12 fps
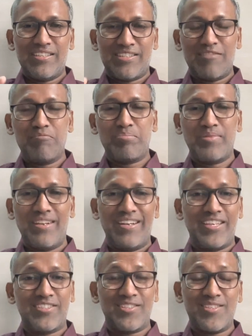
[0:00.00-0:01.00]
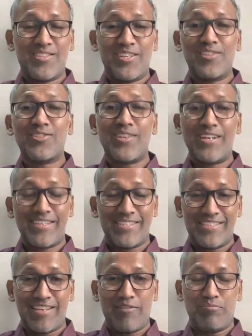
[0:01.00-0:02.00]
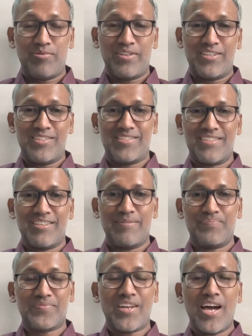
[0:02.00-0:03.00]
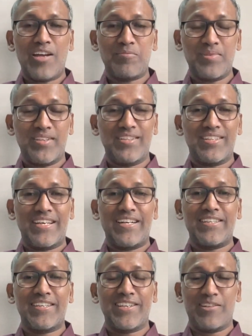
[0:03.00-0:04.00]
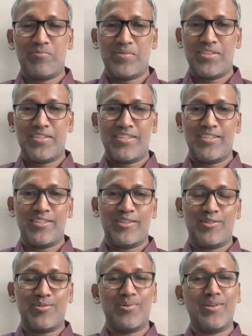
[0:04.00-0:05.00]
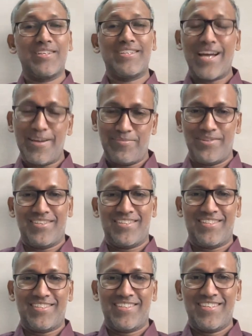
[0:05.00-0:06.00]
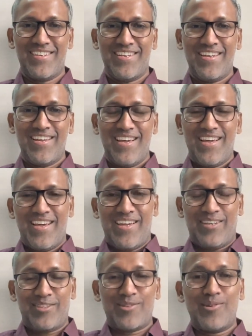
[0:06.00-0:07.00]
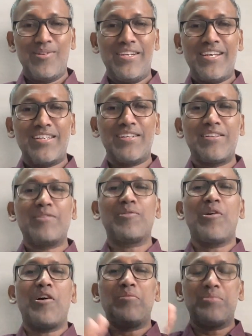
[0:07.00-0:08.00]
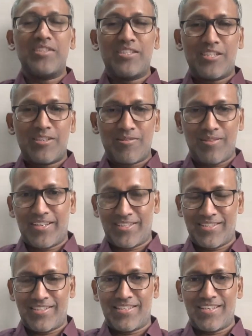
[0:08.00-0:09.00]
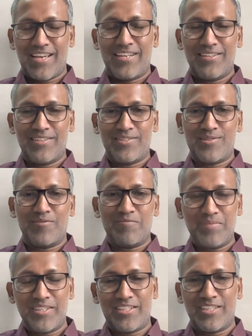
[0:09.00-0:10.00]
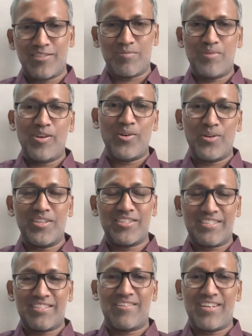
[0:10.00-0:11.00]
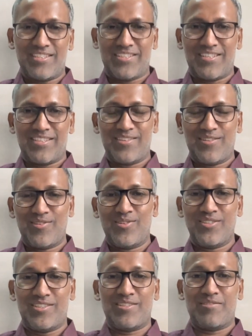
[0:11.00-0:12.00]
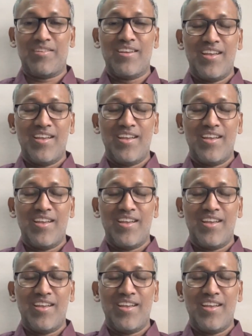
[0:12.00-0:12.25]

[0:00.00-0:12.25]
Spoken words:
simple existential example is carbon getting converted into a diamond. It's only under enormous stress, hundreds of meters below Earth's crust. You know, it's